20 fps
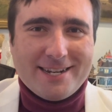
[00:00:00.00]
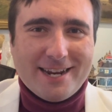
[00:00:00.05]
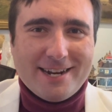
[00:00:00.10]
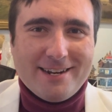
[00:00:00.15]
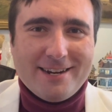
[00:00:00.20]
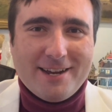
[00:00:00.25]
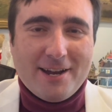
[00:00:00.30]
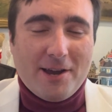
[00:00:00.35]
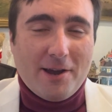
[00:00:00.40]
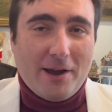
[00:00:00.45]

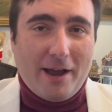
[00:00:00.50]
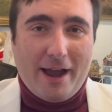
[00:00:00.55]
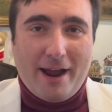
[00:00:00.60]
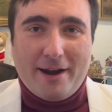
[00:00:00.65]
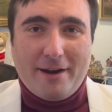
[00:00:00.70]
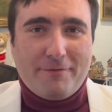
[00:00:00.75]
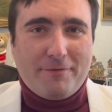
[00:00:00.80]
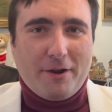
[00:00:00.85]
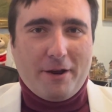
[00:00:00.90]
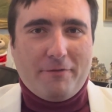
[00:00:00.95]
And
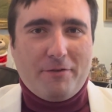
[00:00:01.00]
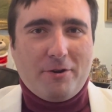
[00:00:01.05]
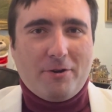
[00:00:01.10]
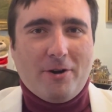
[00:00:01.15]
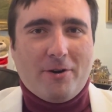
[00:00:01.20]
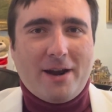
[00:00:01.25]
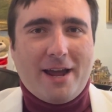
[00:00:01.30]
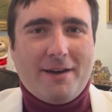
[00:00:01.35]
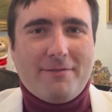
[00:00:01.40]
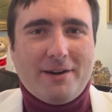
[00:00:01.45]
if you
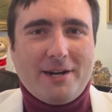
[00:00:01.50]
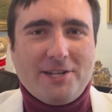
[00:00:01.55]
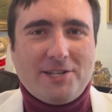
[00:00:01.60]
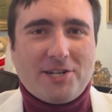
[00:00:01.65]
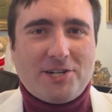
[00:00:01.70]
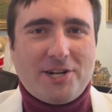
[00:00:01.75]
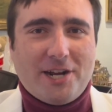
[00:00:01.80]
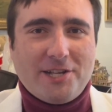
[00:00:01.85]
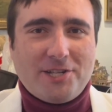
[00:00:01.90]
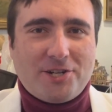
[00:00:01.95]
don't have any
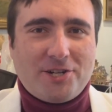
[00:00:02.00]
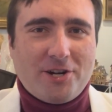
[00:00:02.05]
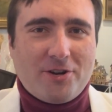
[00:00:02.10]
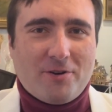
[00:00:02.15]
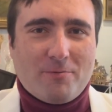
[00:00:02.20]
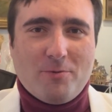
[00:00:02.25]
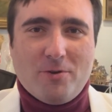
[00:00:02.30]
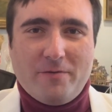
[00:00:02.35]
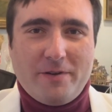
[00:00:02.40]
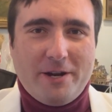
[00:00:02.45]
suggestion
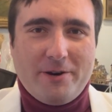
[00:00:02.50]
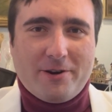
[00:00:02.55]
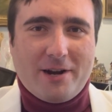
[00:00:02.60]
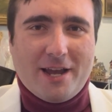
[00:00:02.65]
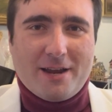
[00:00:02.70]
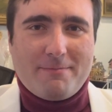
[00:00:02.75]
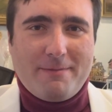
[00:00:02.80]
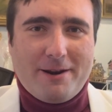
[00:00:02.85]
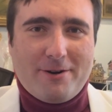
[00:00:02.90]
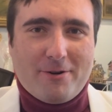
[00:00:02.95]
or movie you'd
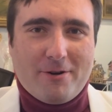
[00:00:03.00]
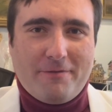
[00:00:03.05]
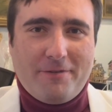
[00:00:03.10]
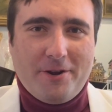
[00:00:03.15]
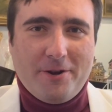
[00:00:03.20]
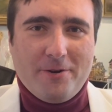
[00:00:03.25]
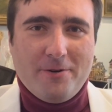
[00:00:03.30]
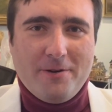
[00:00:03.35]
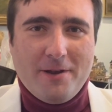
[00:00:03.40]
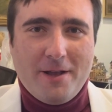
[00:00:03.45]
like me to
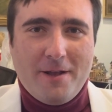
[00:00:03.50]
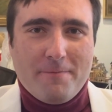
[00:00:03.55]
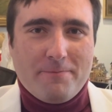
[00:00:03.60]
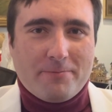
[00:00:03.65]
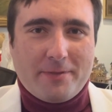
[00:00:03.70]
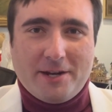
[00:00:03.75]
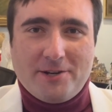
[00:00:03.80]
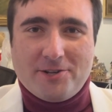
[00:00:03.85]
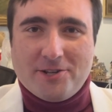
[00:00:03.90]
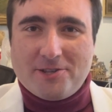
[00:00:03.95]
review,
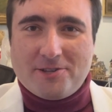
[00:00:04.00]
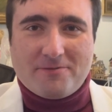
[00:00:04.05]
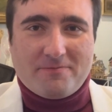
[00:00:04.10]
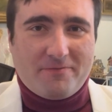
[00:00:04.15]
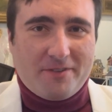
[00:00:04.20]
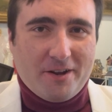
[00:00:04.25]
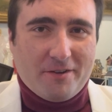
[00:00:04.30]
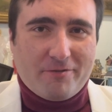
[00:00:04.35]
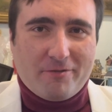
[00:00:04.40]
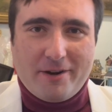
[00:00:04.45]
then just
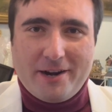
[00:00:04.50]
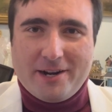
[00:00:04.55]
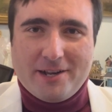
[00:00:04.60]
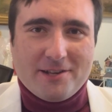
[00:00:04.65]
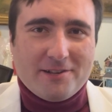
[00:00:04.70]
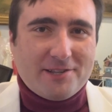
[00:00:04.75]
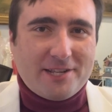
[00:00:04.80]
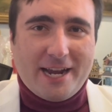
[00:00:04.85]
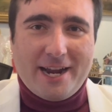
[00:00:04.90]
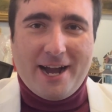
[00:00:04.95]
feel free
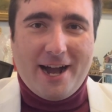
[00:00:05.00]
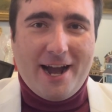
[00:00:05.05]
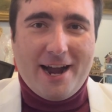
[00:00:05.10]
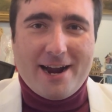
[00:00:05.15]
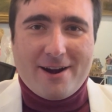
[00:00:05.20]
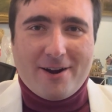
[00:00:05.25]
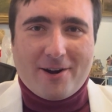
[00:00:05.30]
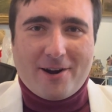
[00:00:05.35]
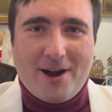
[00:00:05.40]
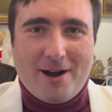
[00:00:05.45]
to say hi
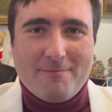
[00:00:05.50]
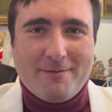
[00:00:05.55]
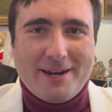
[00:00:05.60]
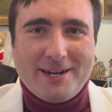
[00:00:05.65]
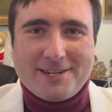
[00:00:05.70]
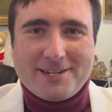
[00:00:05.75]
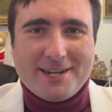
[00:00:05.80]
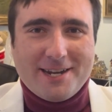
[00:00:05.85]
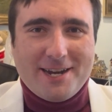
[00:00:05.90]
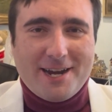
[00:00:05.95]
or
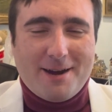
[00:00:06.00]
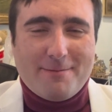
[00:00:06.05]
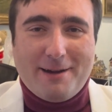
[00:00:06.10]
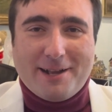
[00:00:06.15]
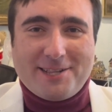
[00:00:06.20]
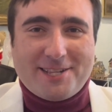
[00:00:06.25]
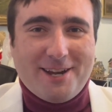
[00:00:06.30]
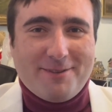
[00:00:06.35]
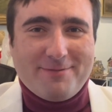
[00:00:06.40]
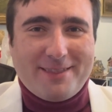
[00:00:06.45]
comment
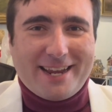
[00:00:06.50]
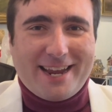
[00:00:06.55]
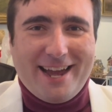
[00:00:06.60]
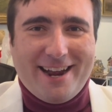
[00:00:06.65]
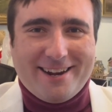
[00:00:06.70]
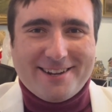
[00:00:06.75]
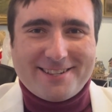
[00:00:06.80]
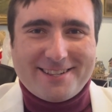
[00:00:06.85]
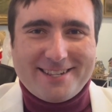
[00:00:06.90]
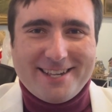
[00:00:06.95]
about something
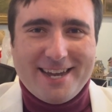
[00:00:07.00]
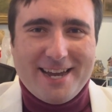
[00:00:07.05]
else.